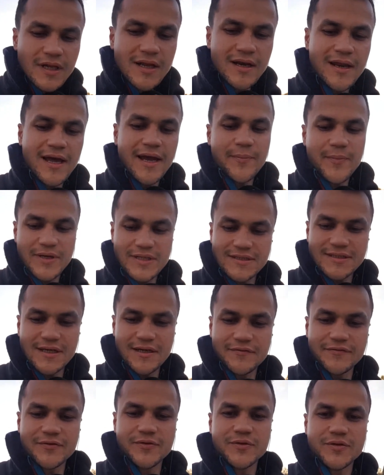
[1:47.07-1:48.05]
like
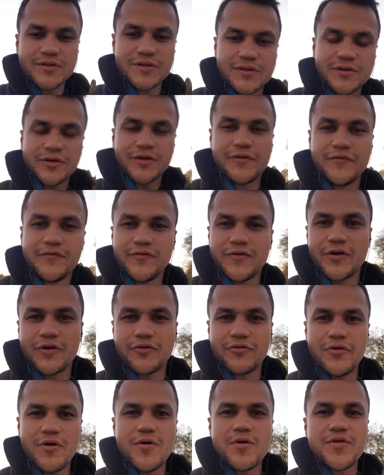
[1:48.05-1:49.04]
myself who is looking for
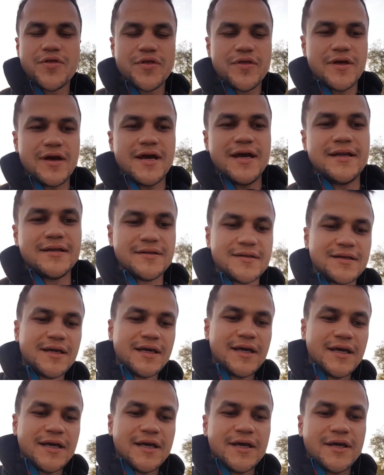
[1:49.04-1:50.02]
growth, and
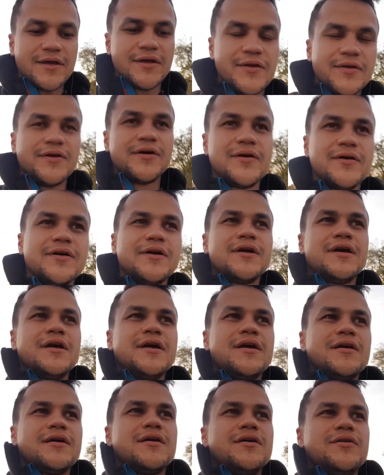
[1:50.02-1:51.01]

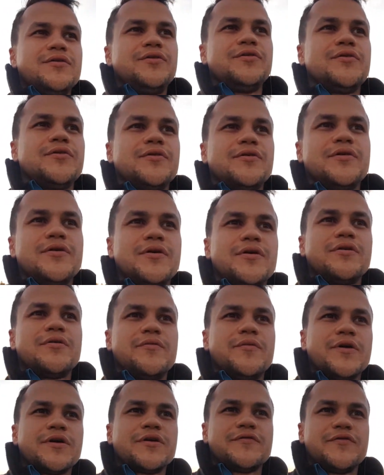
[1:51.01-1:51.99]

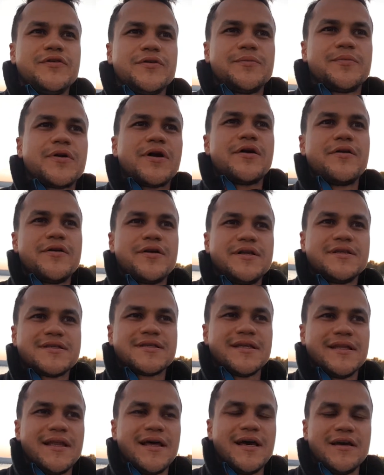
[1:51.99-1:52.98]
one of your priorities
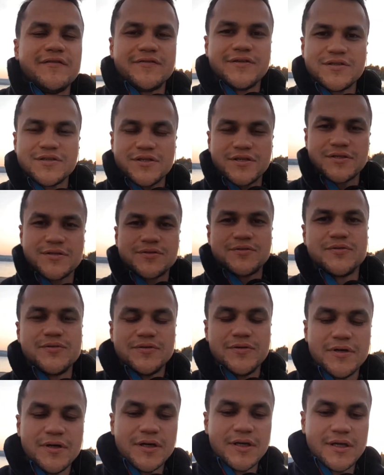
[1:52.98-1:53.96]
in life is just
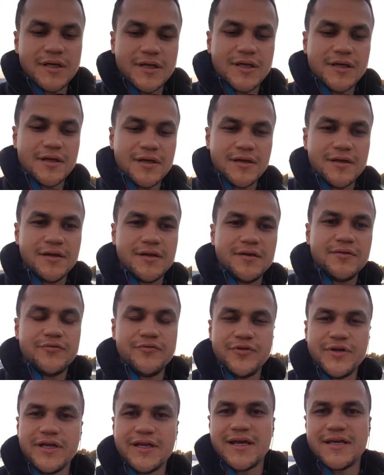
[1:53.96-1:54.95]
to
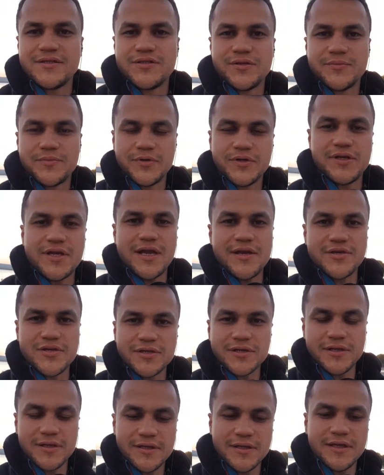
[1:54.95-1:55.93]
realize your
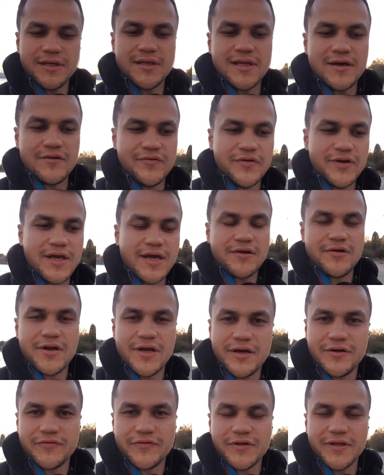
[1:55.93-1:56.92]
potential in every
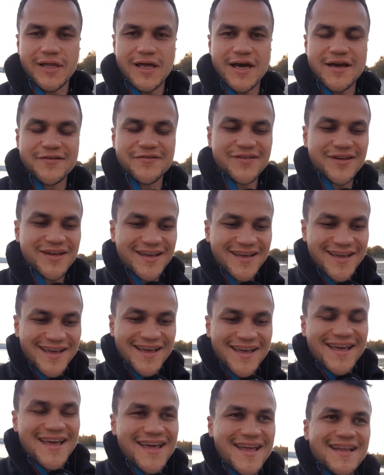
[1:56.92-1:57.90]
area of your life,
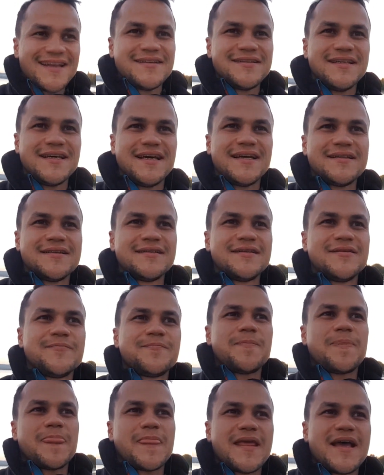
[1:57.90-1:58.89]
then
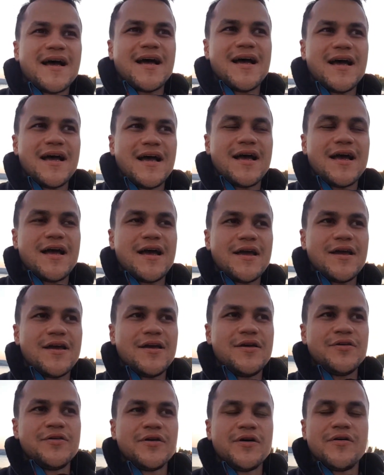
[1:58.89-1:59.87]

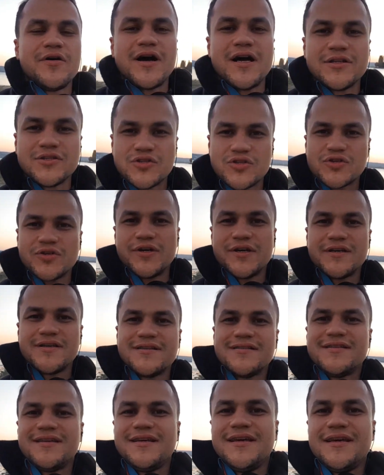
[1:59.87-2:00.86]

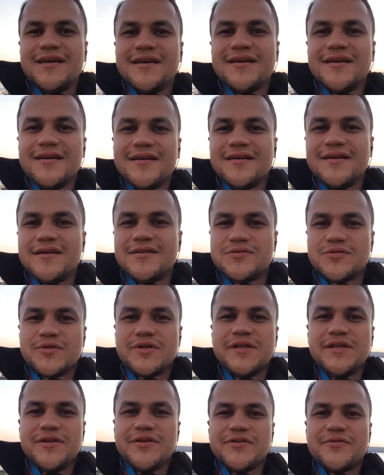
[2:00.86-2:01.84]
uncertainty is
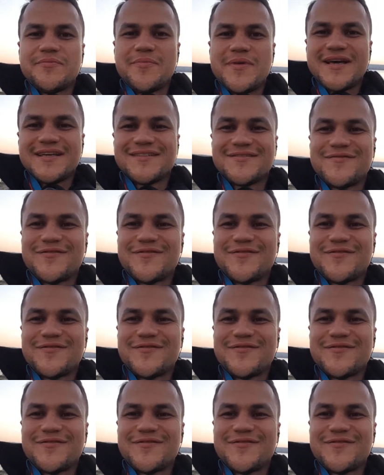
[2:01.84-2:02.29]
really your best